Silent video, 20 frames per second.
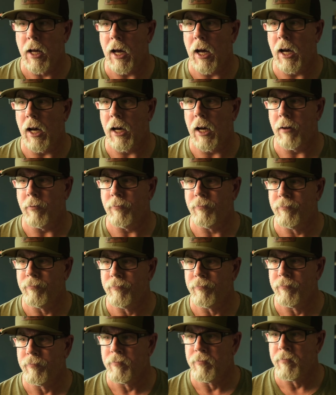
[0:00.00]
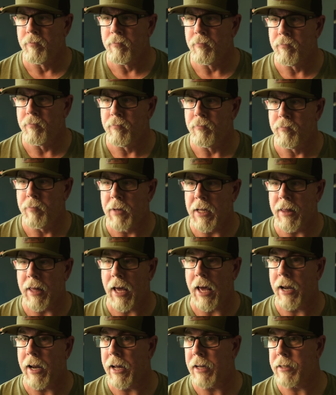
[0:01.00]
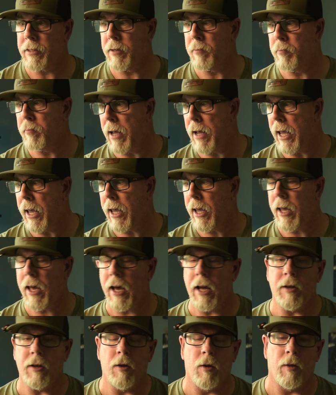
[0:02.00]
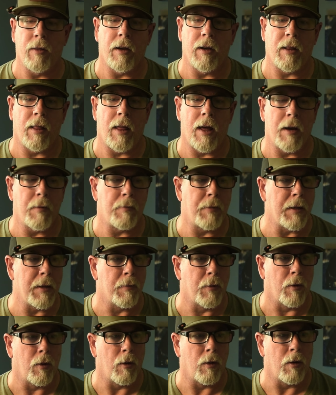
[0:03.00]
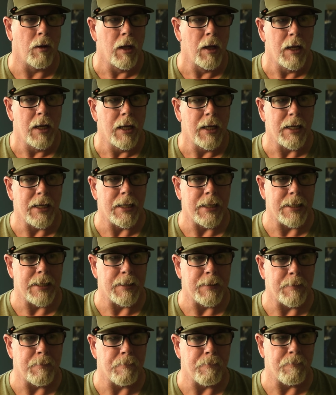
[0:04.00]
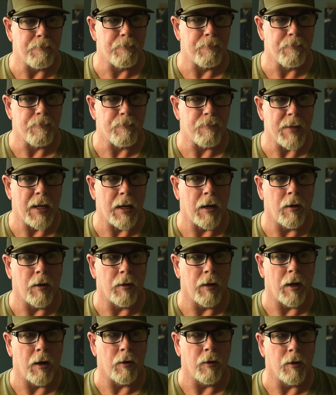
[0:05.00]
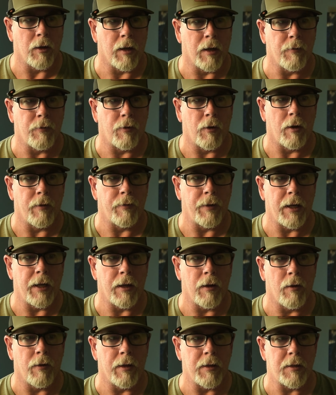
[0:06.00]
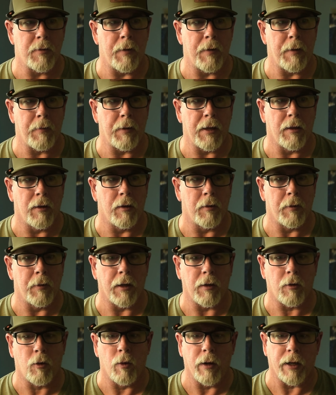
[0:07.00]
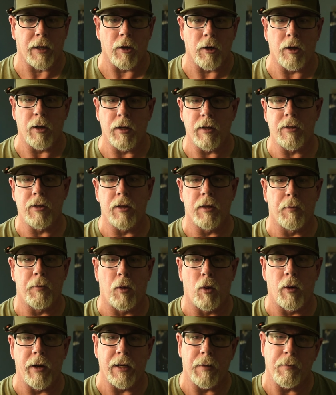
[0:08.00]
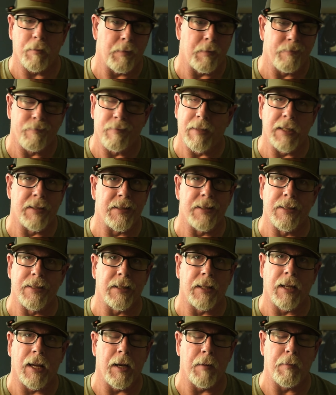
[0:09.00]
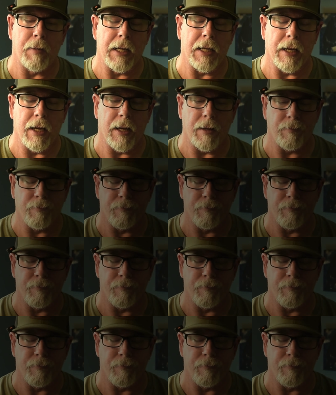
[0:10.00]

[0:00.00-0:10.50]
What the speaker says: uh, be that as it may, I know that a lot of people um, are looking for a video that's maybe a little bit quicker and to the point. This isn't going to be it.